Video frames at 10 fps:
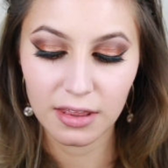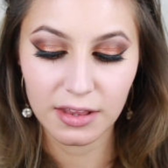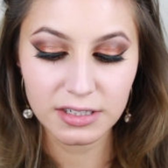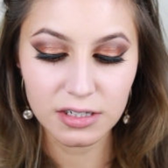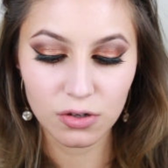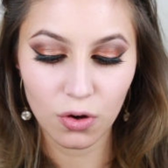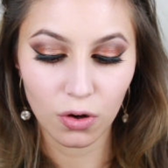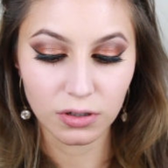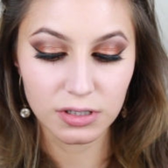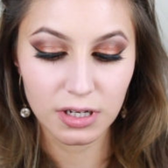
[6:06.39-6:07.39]
This is
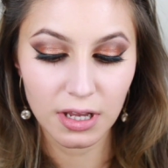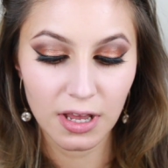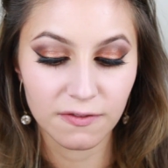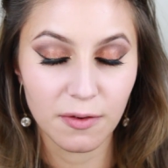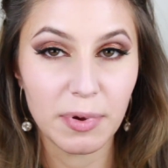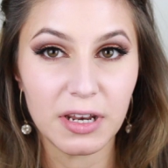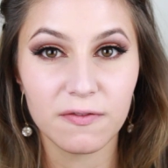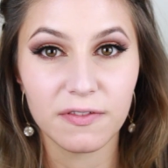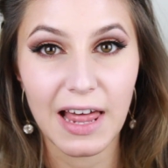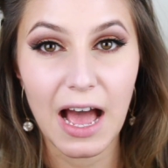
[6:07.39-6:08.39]
called
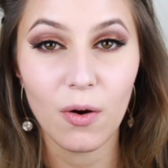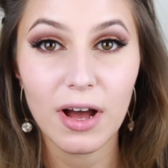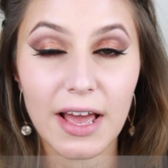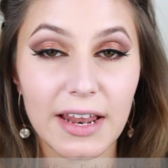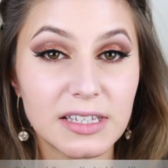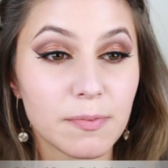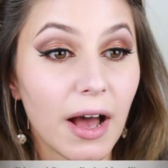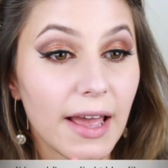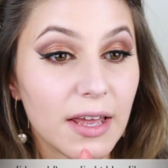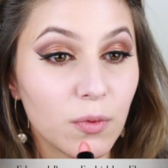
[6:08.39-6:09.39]
Forbidden Flower and it's
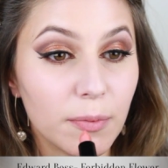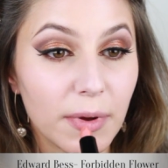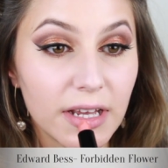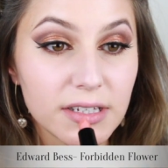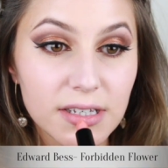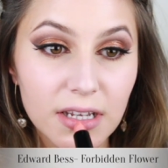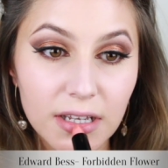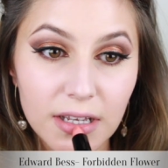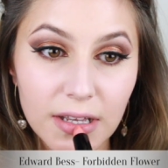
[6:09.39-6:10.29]
by Edward Bess.